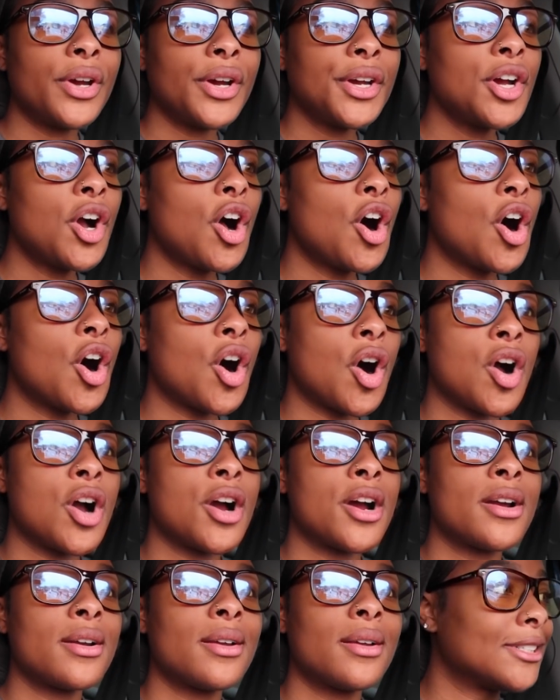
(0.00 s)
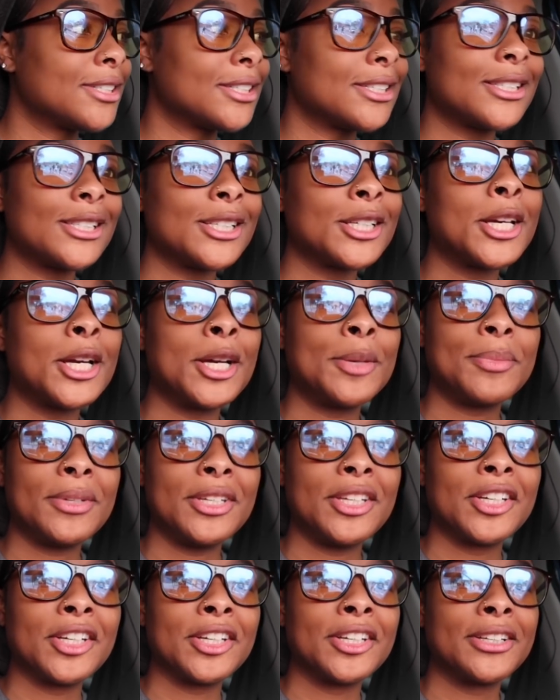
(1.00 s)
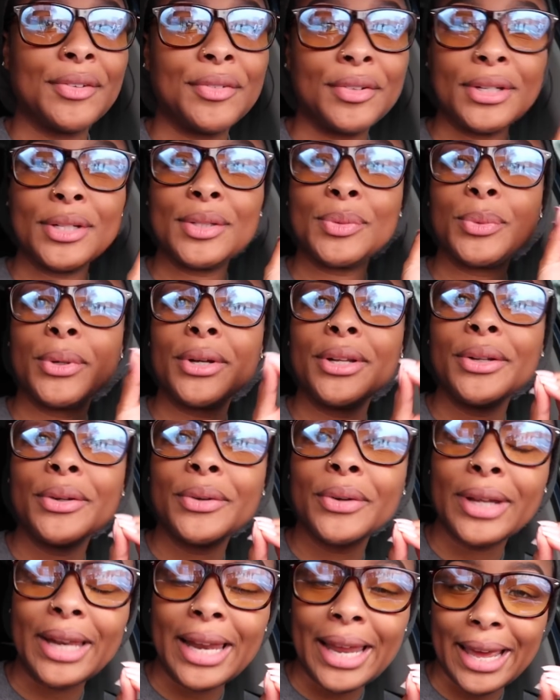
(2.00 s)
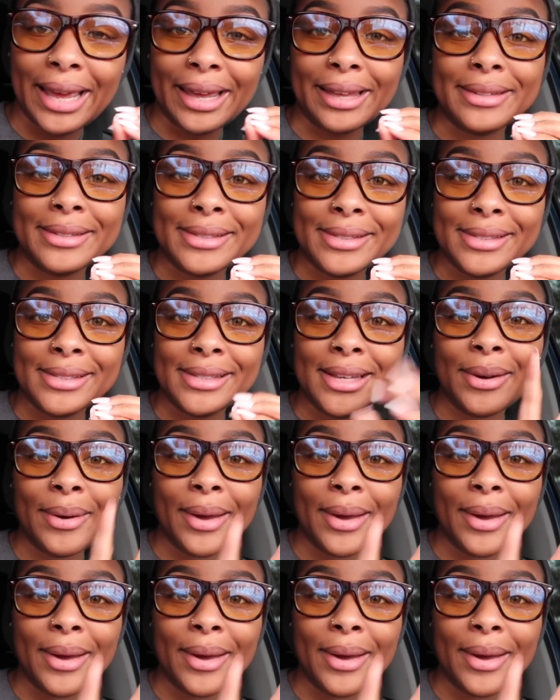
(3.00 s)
very hard to, to come here for this one little class,